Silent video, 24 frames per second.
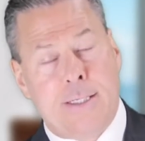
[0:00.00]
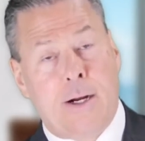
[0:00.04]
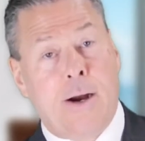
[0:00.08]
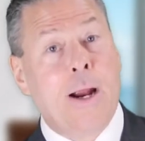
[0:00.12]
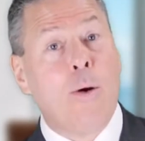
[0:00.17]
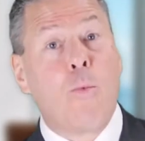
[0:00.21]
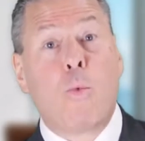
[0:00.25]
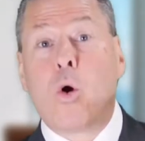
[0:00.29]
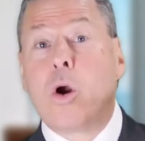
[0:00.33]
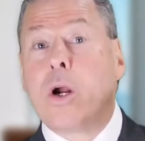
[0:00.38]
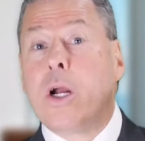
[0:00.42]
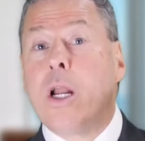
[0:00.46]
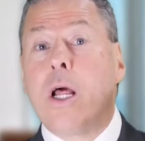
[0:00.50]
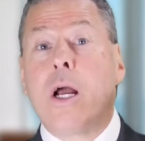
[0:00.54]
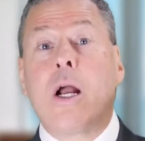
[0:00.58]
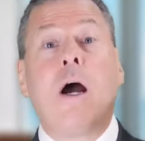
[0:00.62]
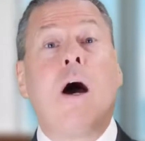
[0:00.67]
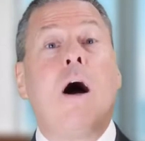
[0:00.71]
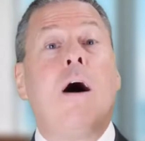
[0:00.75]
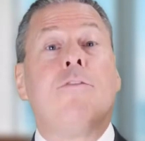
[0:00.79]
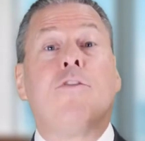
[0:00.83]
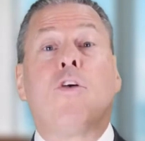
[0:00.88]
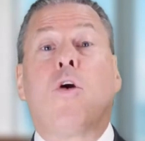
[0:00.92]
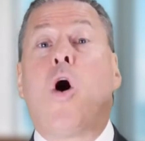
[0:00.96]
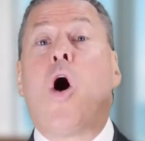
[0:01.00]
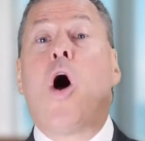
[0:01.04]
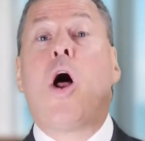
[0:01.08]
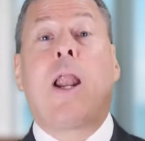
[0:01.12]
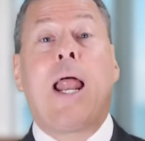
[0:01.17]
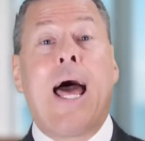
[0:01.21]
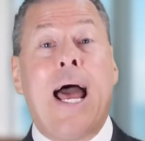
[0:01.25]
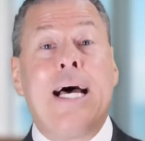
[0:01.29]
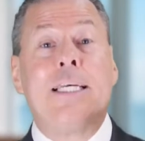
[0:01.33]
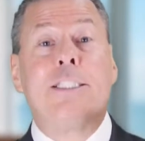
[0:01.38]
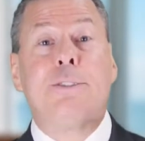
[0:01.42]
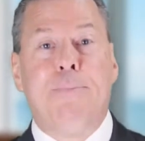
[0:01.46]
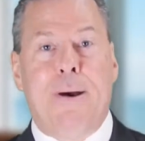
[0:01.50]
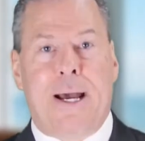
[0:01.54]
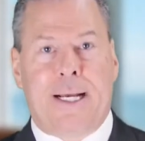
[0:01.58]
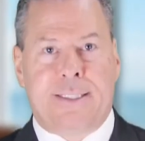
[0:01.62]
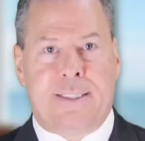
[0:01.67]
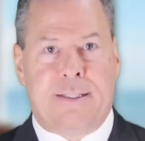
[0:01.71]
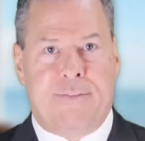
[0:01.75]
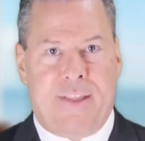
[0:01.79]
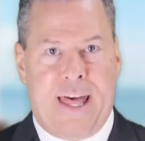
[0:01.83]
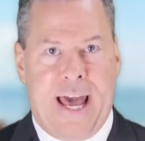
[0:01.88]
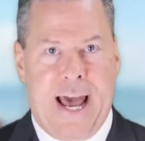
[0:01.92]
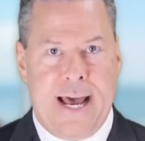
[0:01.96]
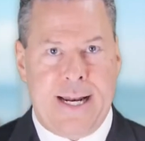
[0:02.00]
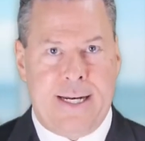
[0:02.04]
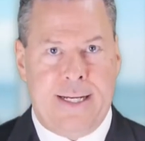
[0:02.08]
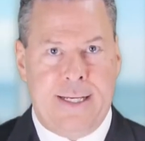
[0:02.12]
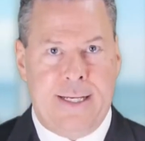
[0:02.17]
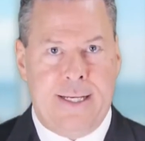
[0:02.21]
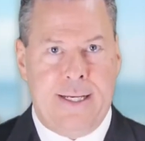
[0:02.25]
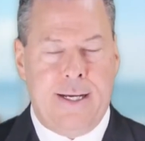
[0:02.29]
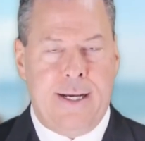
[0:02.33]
All right, we're going to cover all aspects of that.